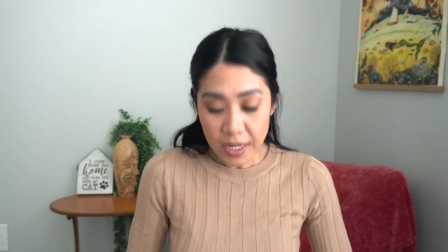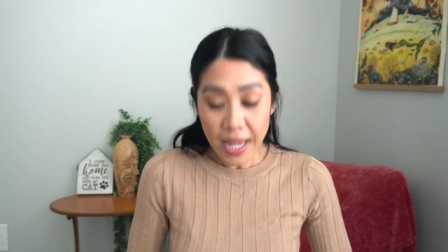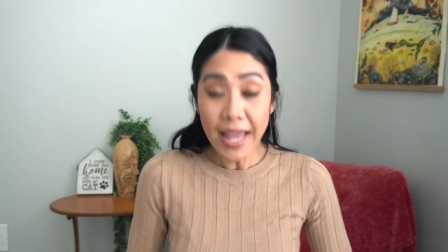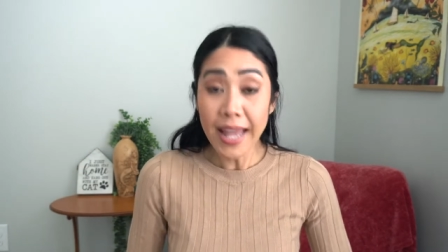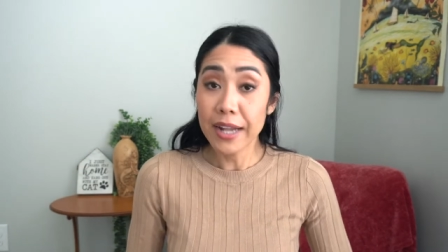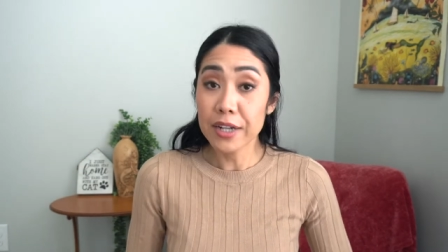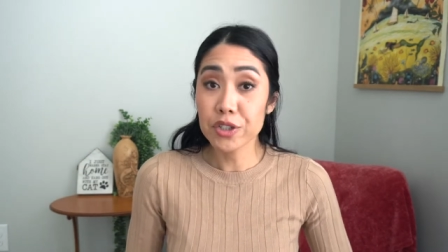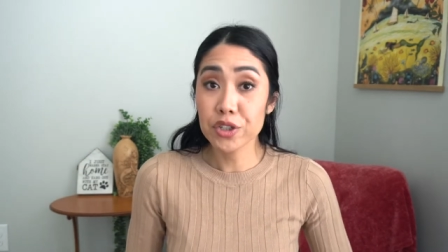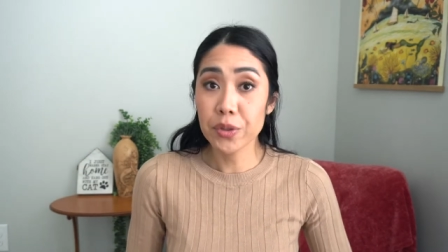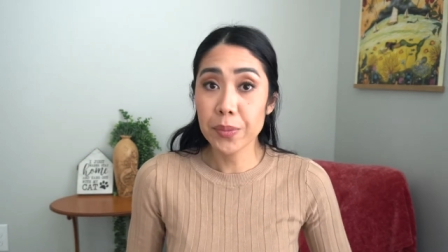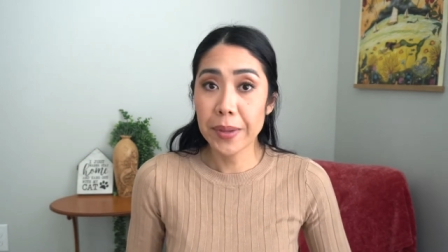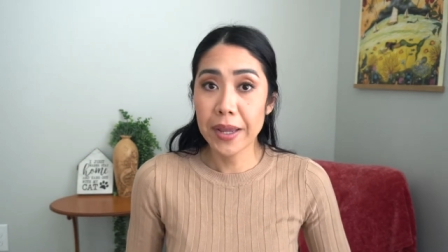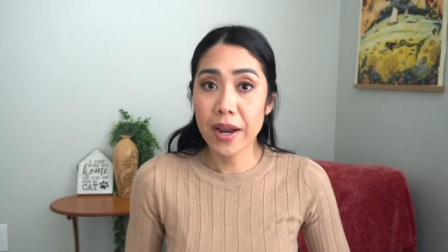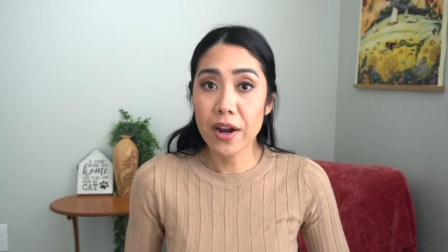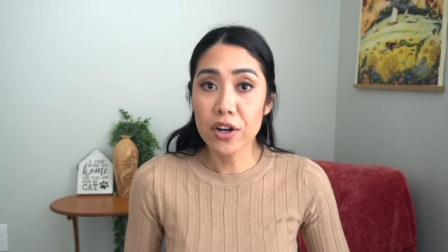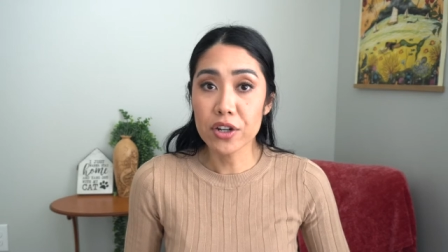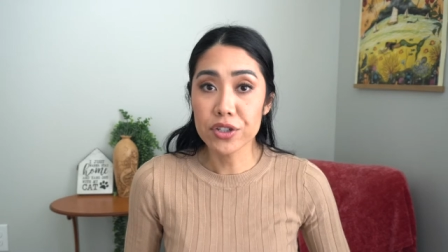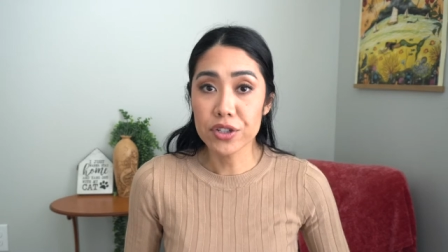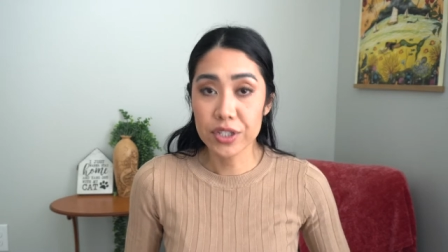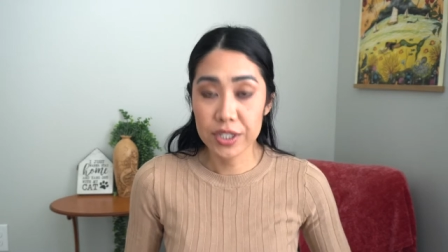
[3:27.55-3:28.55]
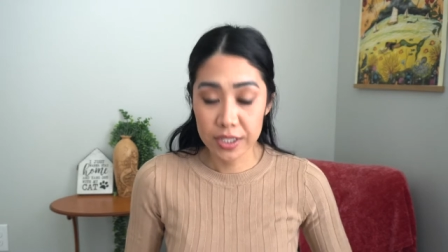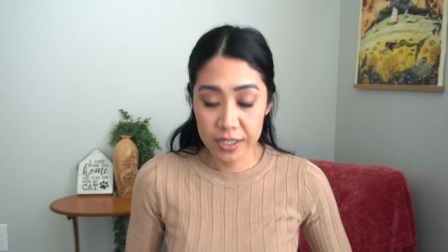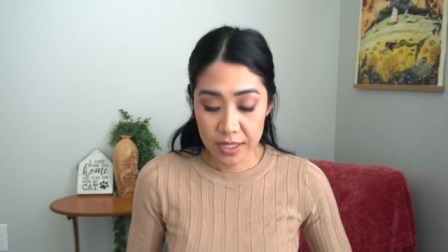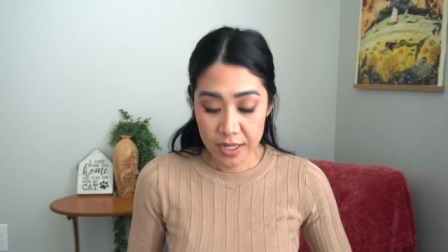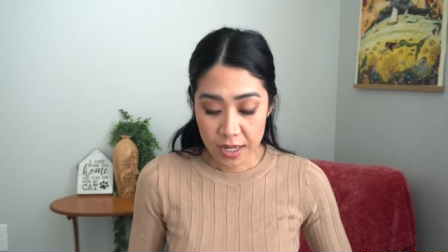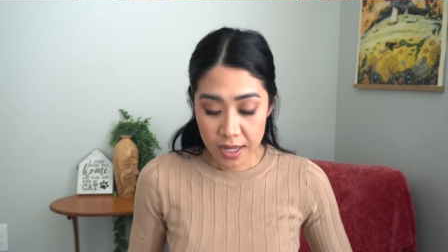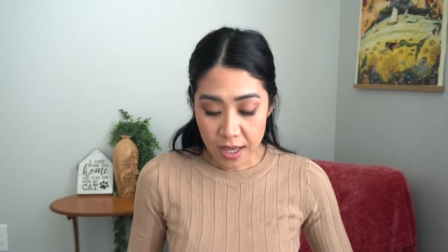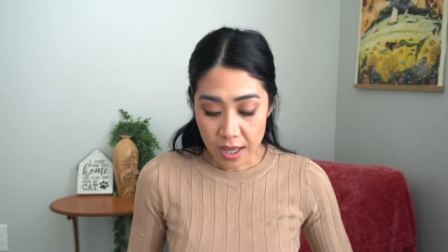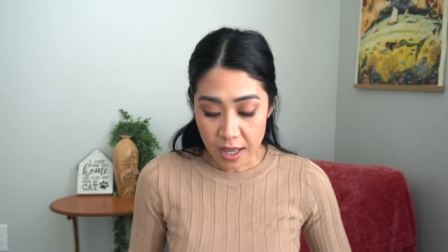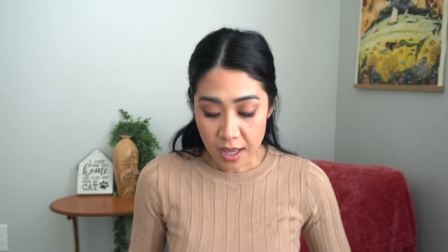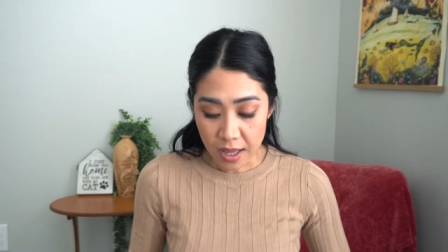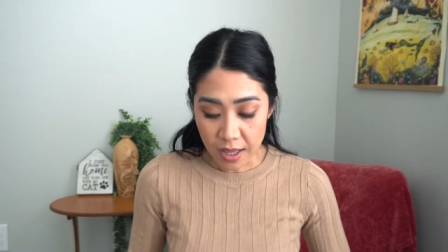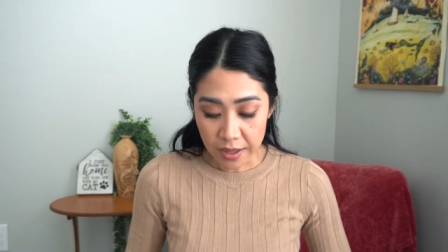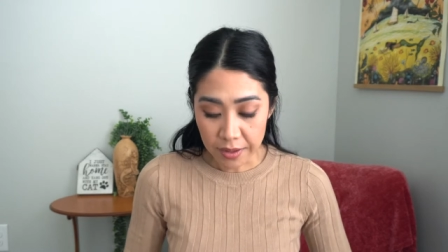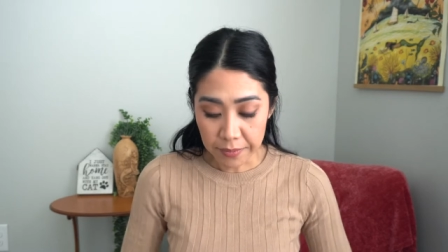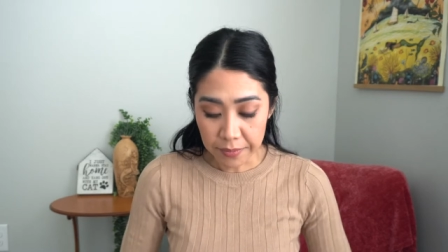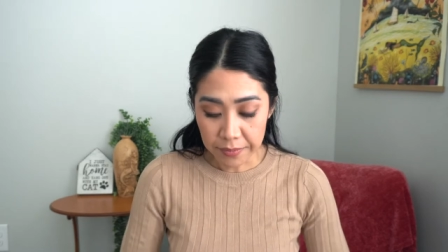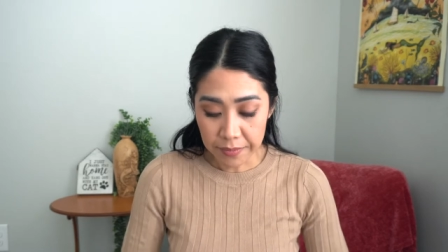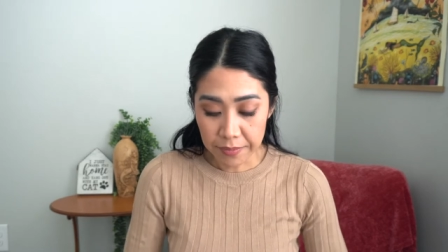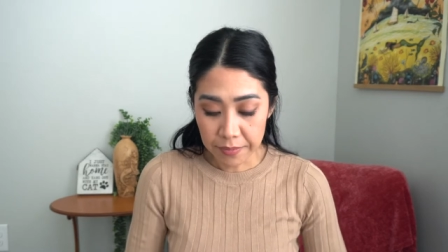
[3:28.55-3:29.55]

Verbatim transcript: extra pairs um,